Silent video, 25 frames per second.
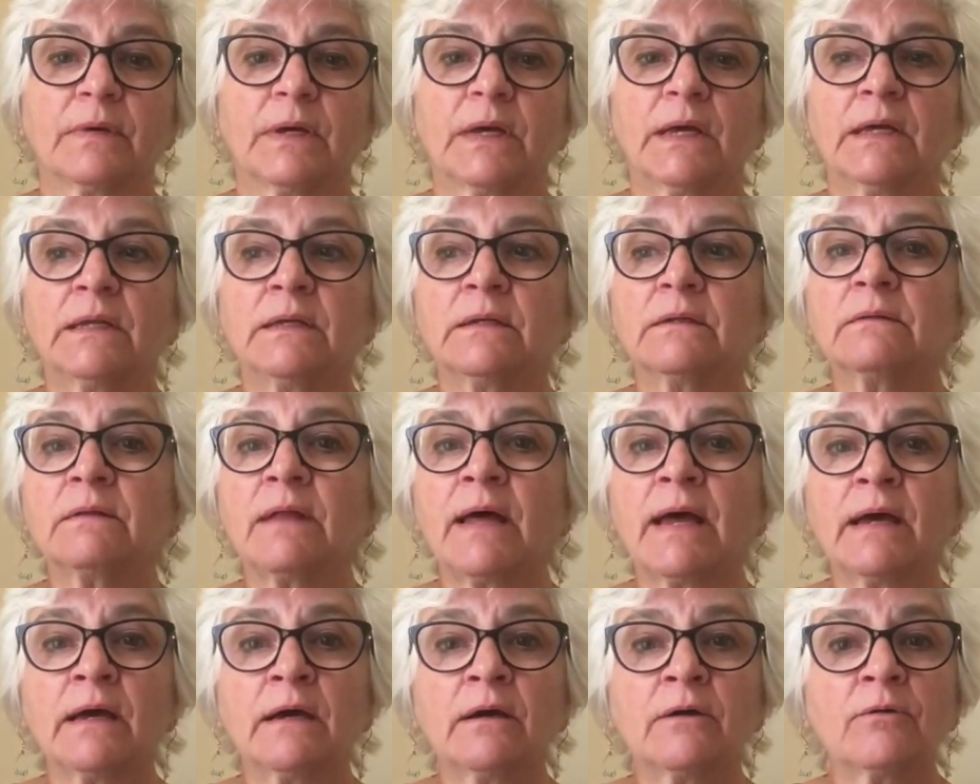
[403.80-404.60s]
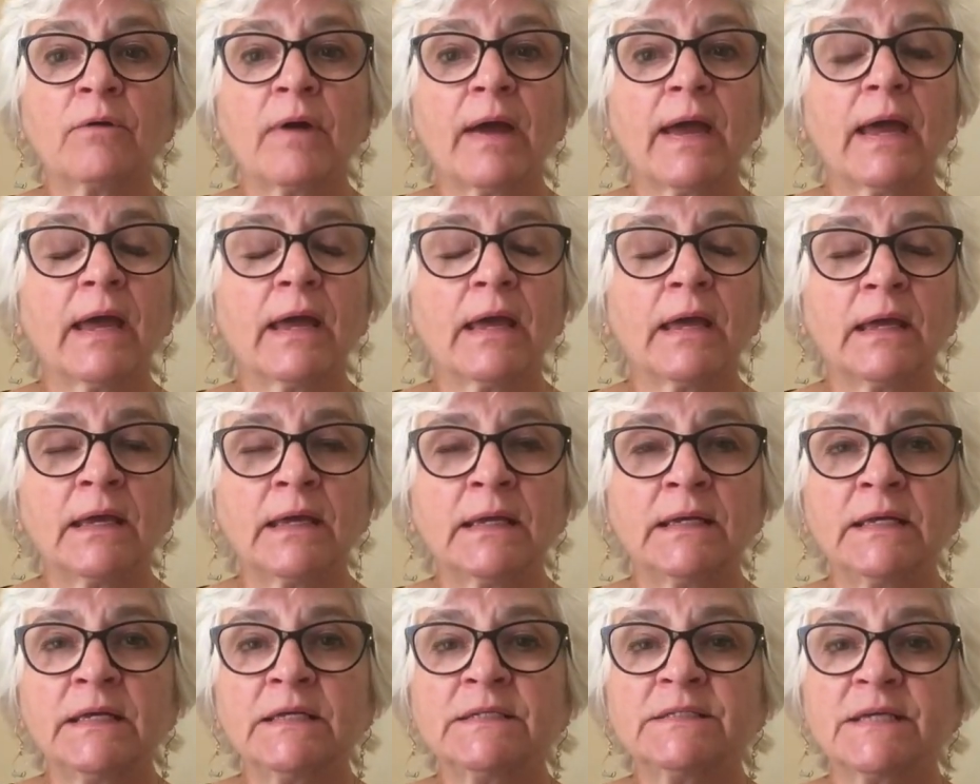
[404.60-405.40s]
And allow
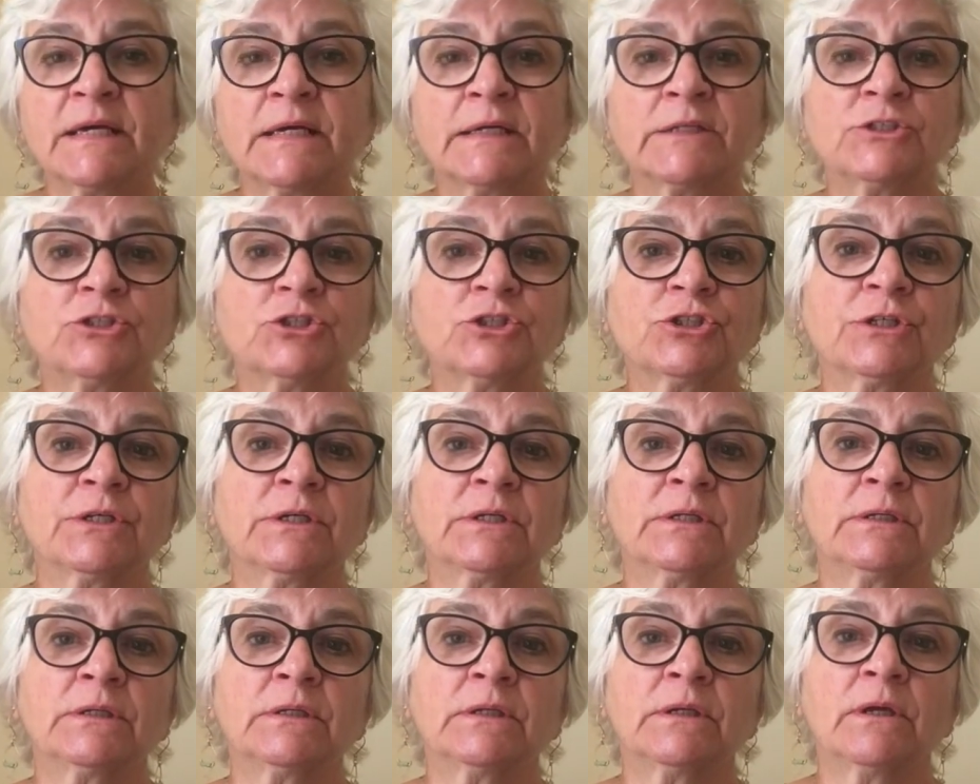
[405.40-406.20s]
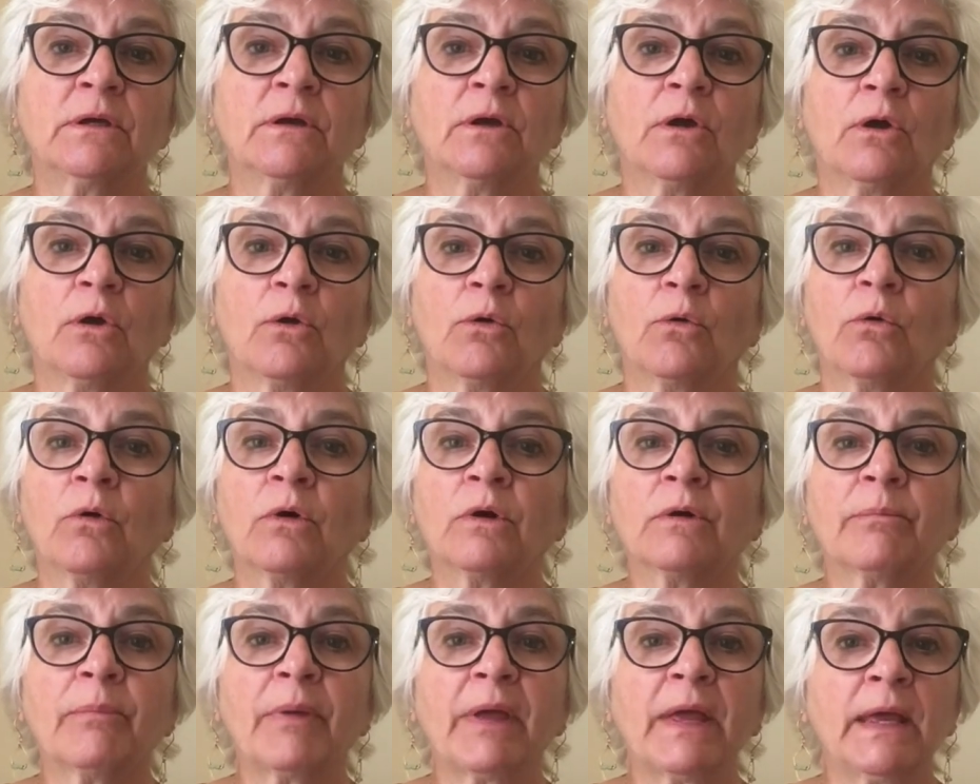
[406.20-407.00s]
any tension
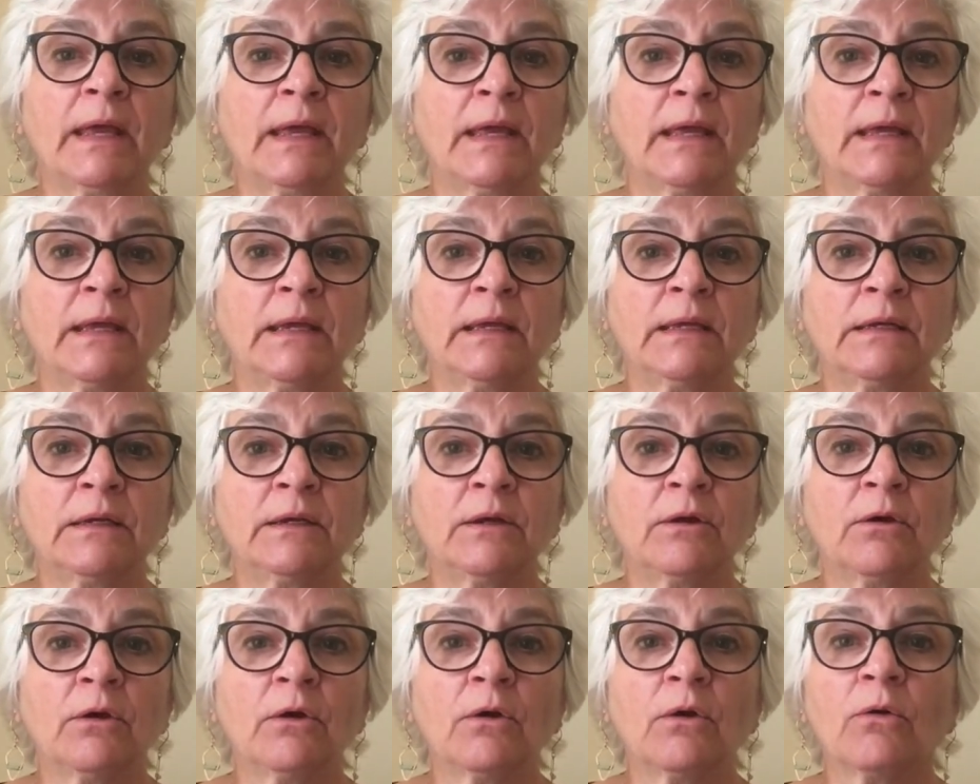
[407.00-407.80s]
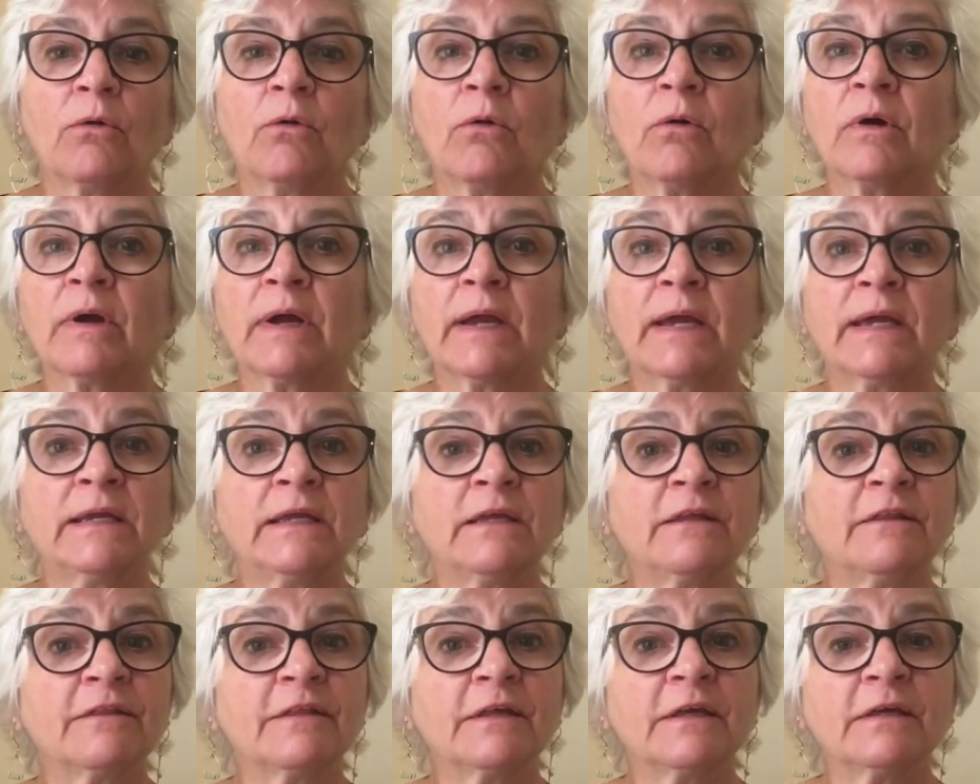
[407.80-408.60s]
or pain or
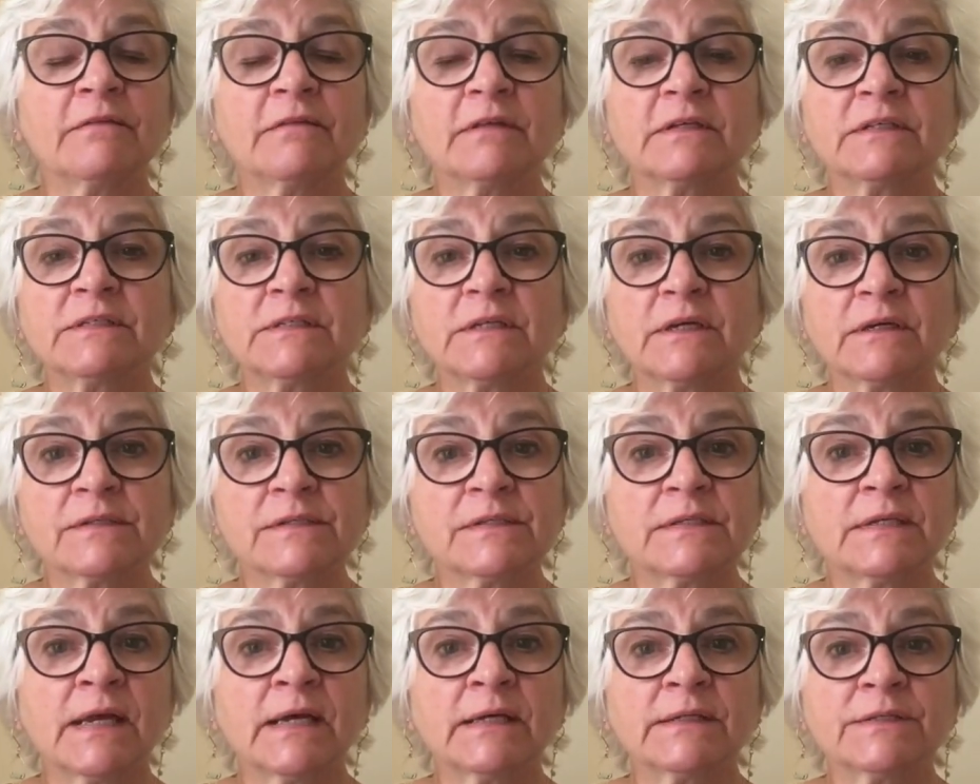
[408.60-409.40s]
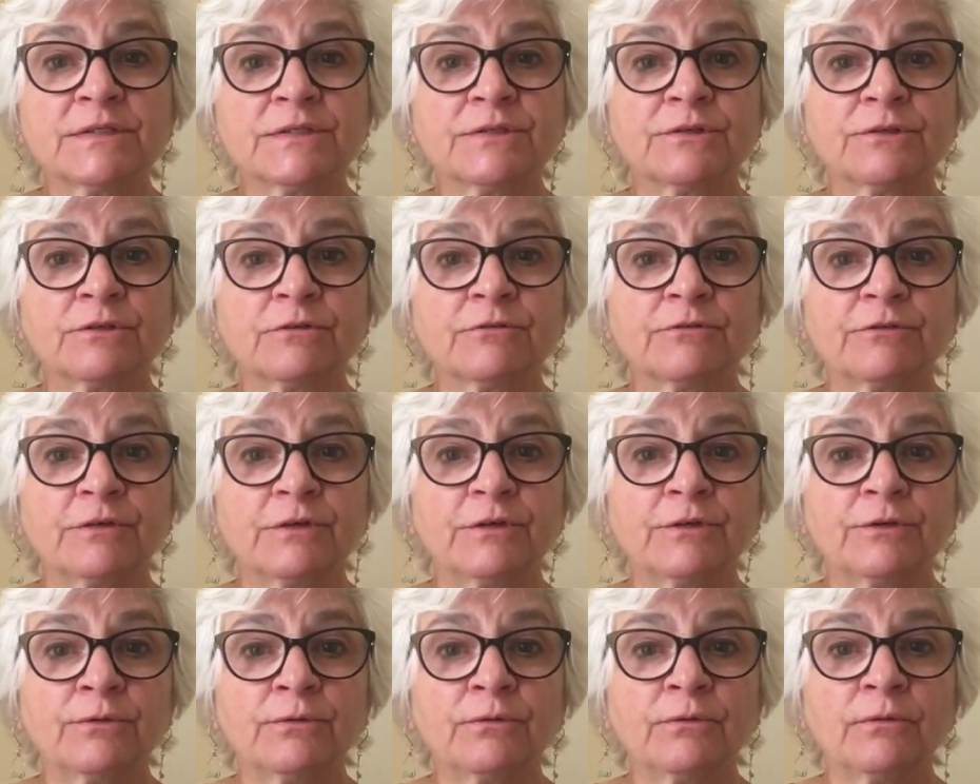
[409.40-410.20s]
anything that does not serve
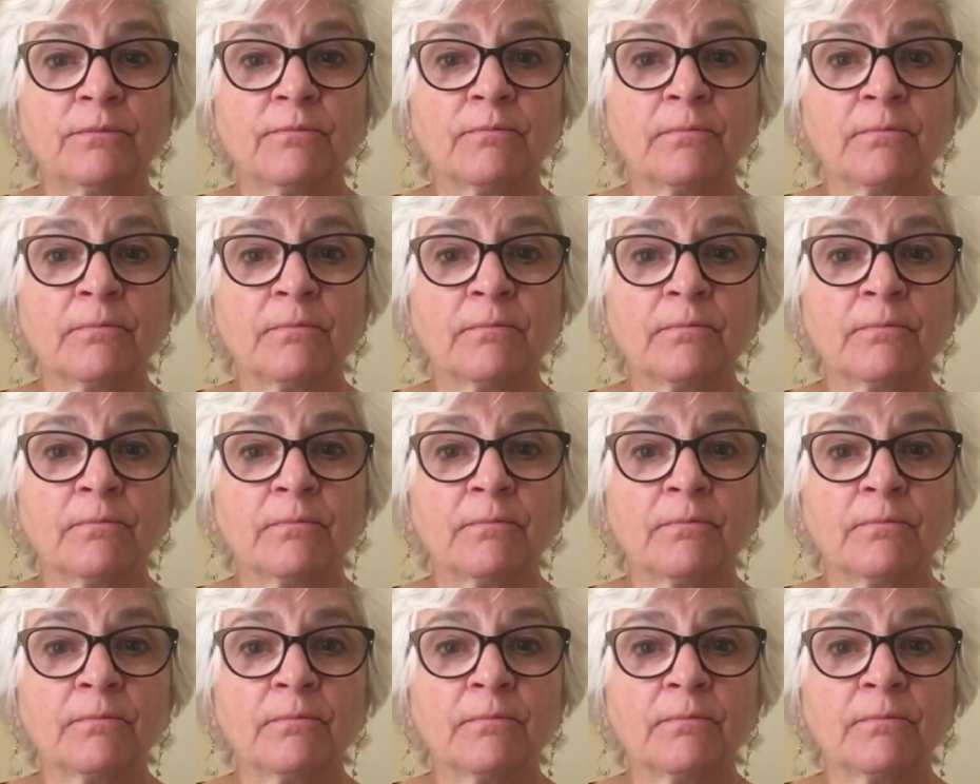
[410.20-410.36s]
you